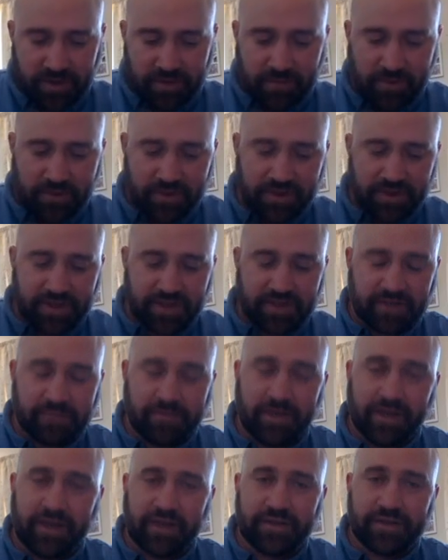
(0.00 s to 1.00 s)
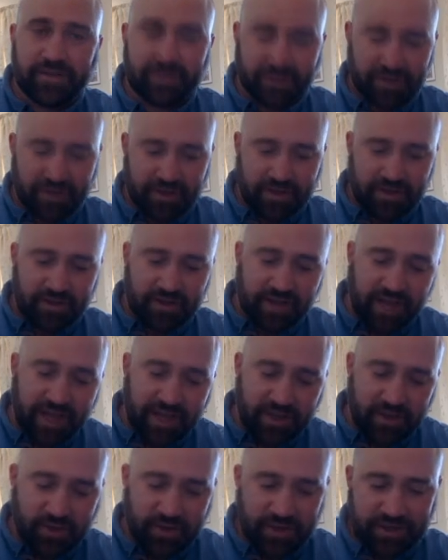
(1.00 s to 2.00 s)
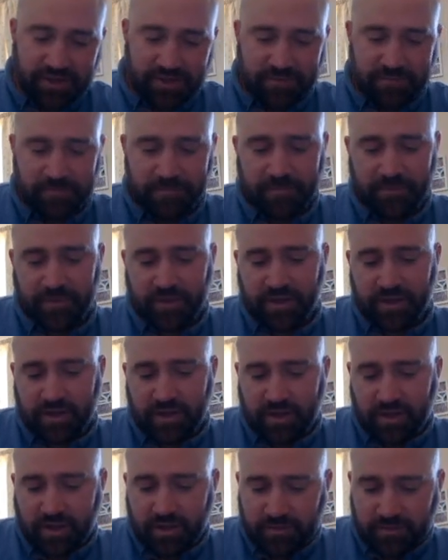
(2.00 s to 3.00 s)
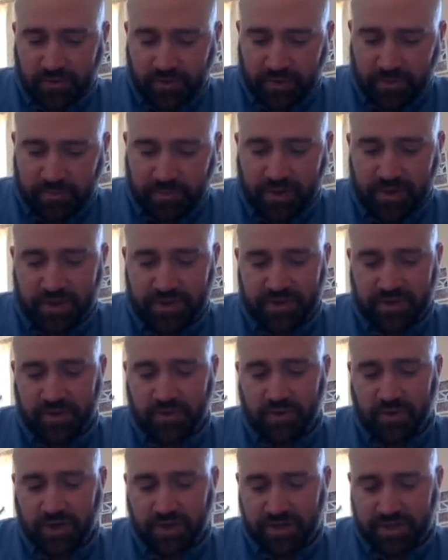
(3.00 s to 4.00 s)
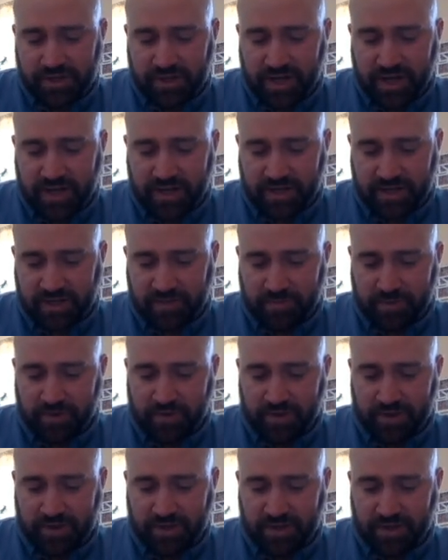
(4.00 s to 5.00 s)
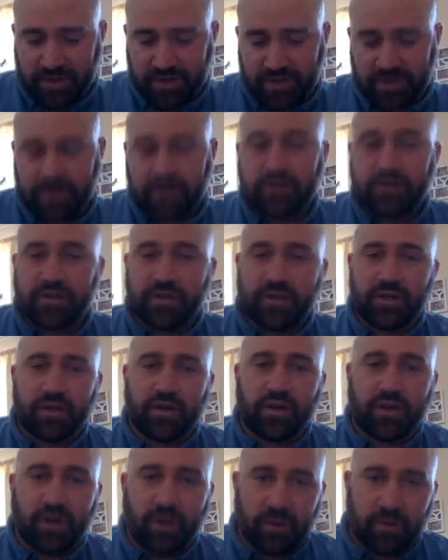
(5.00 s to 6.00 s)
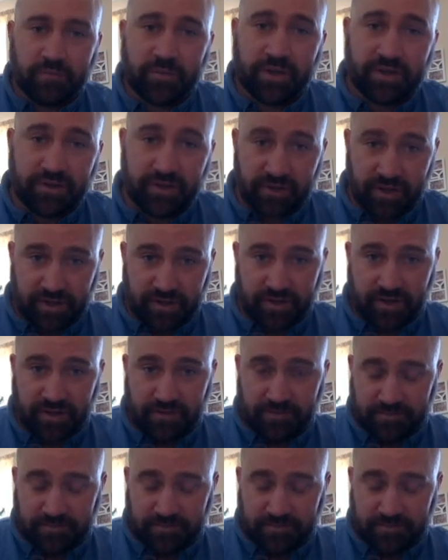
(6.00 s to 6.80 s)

Modernism is language for the personal and shared experiences of modernity.